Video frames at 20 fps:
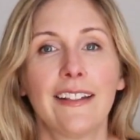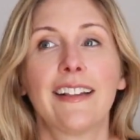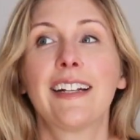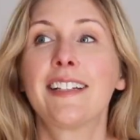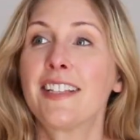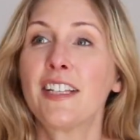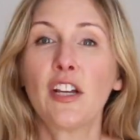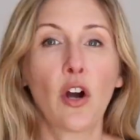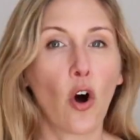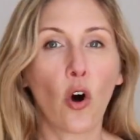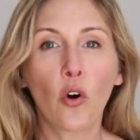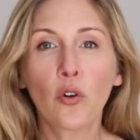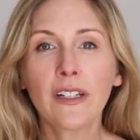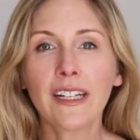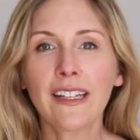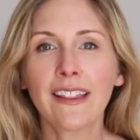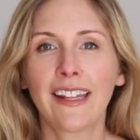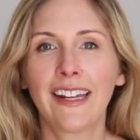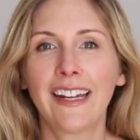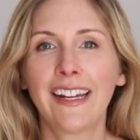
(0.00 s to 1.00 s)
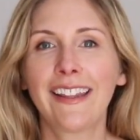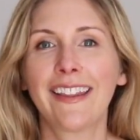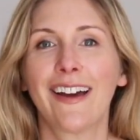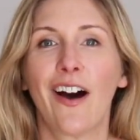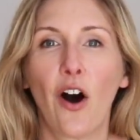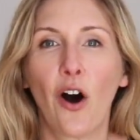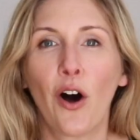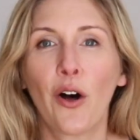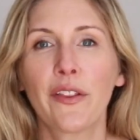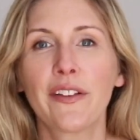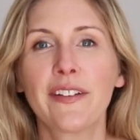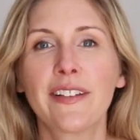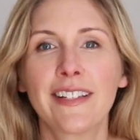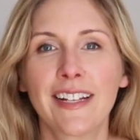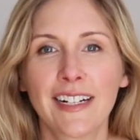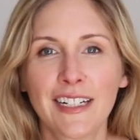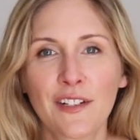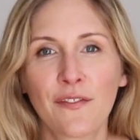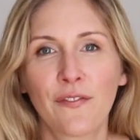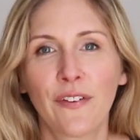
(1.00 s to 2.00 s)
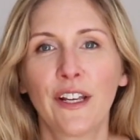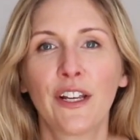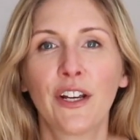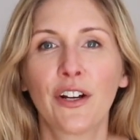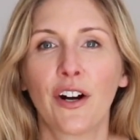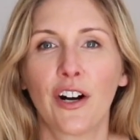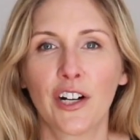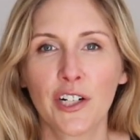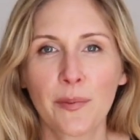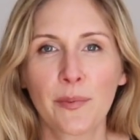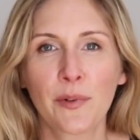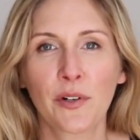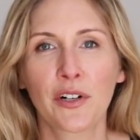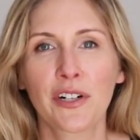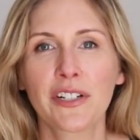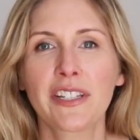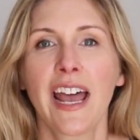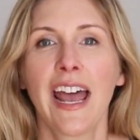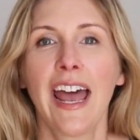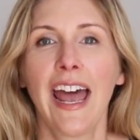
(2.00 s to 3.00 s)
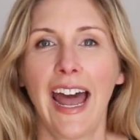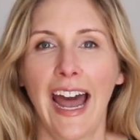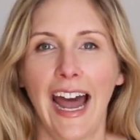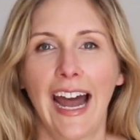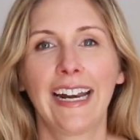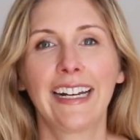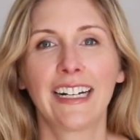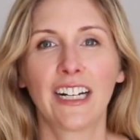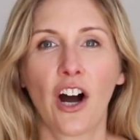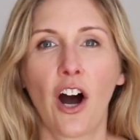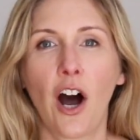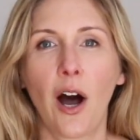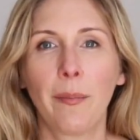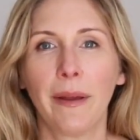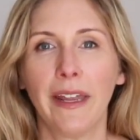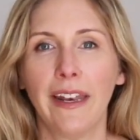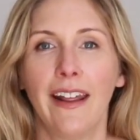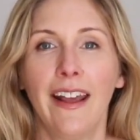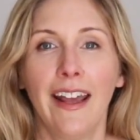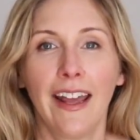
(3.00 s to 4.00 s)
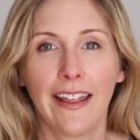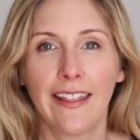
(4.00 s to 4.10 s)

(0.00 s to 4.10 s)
That's the only thing that all the six-figure entrepreneurs had in common.